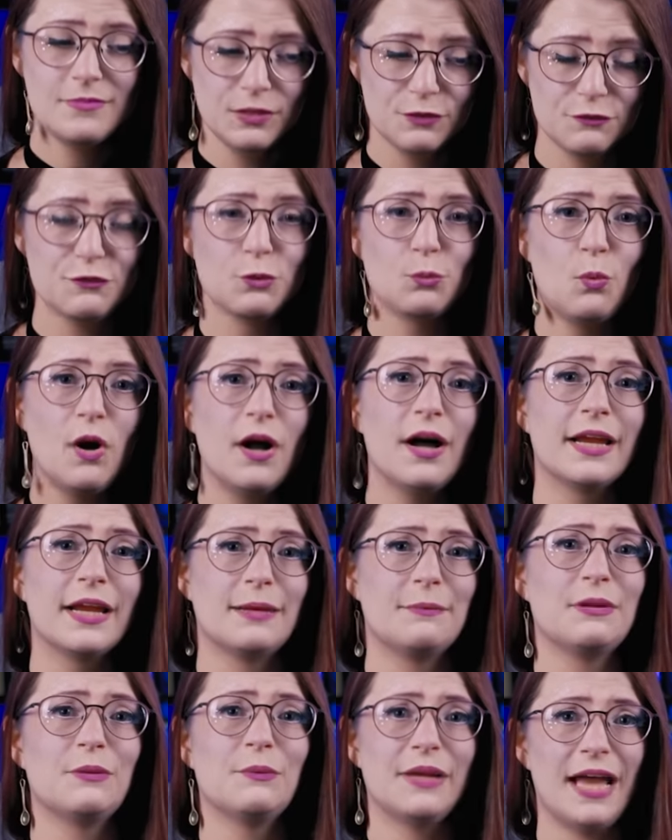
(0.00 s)
For one, I
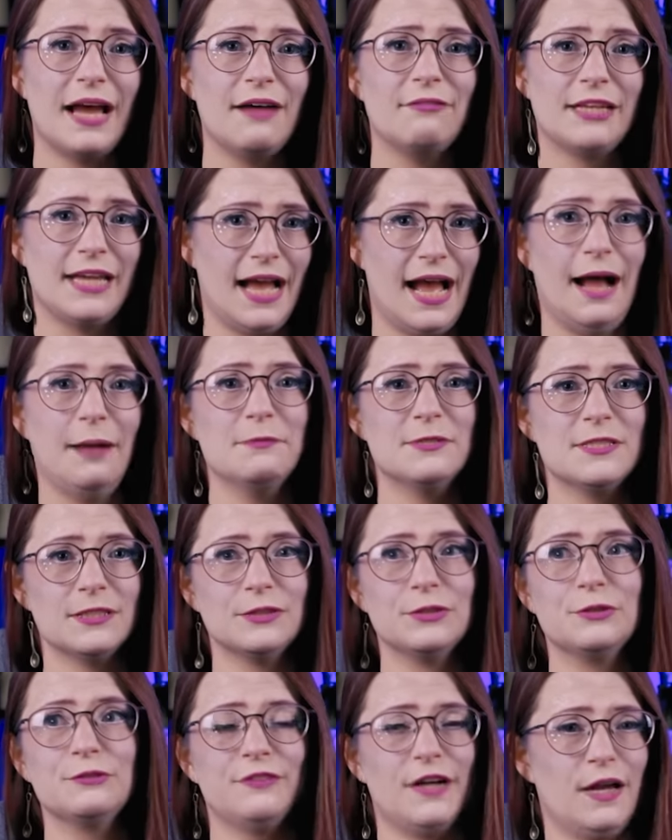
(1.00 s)
mean, we have the
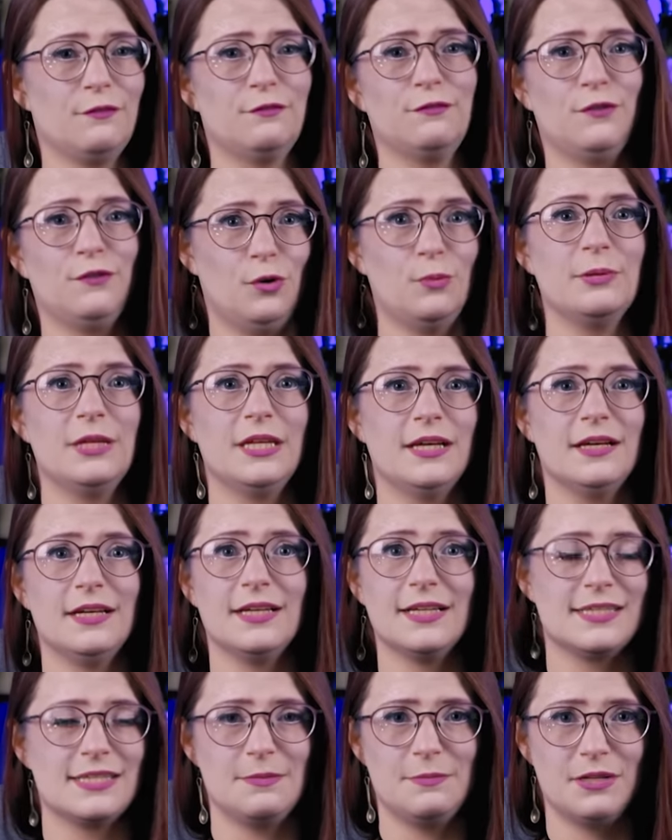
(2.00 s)
absolute fat phobia
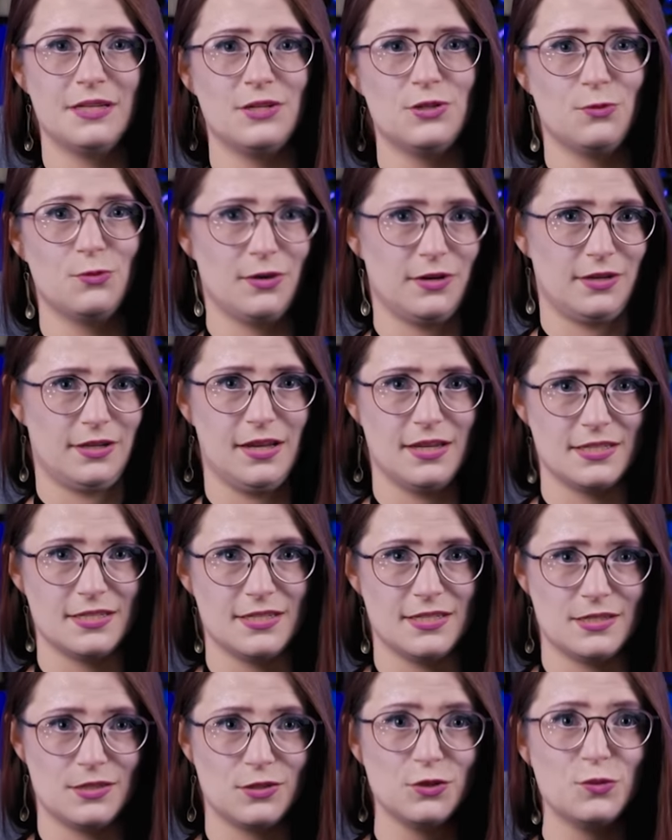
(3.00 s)
exhibited toward
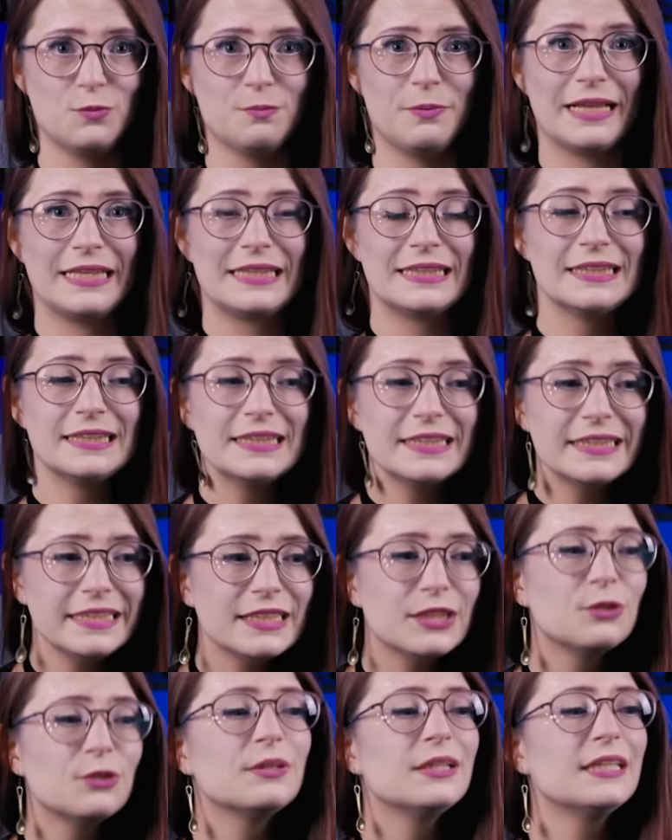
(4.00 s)
Augustus Gloop by
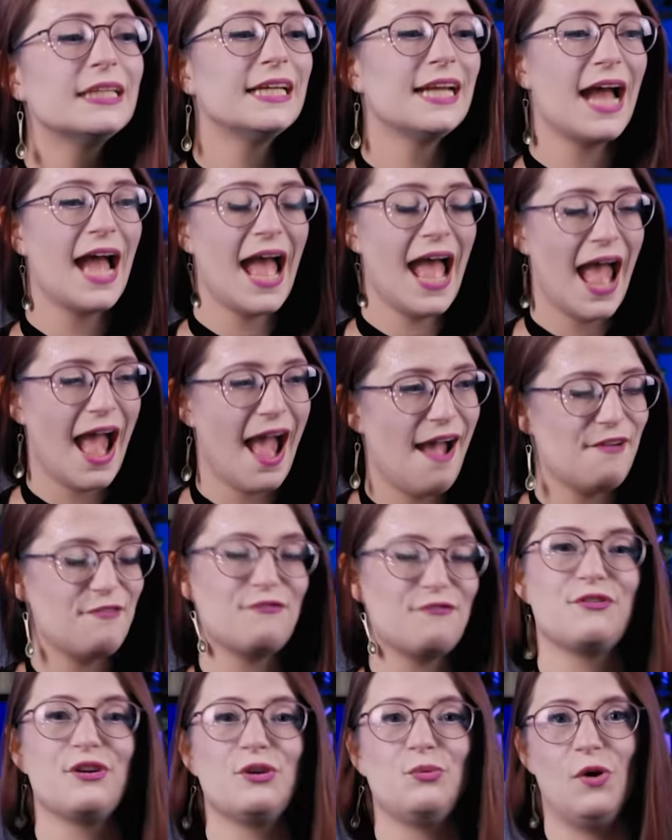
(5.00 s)
literally
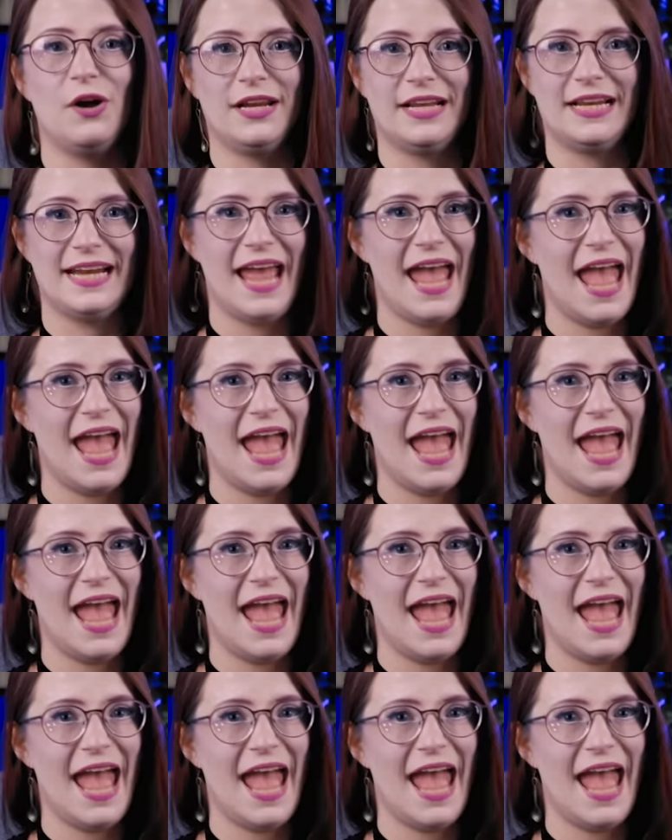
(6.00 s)
everyone in